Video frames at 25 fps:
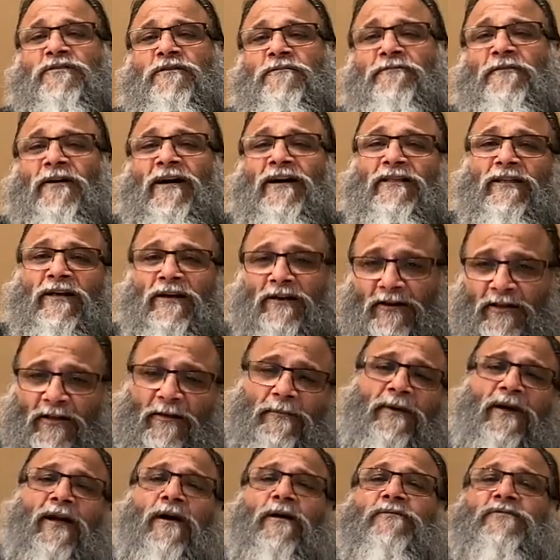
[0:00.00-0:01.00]
the father he
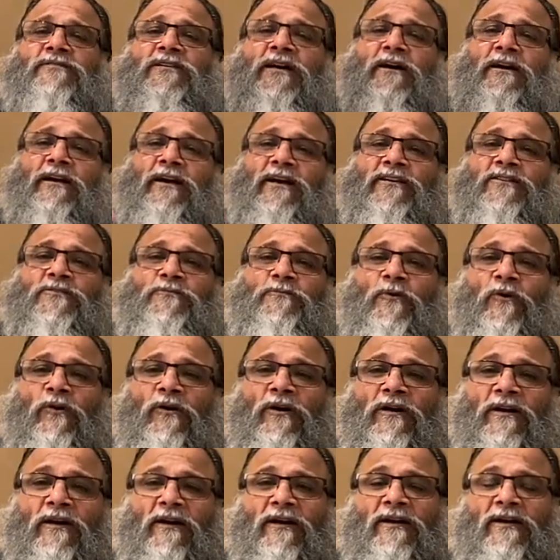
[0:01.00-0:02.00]
becomes a great
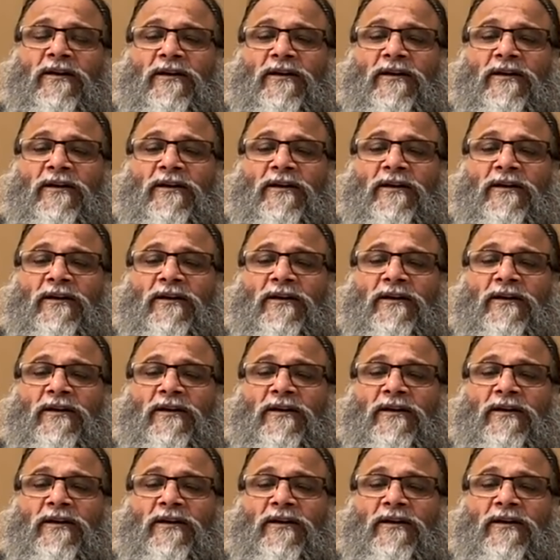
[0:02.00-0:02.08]
smoker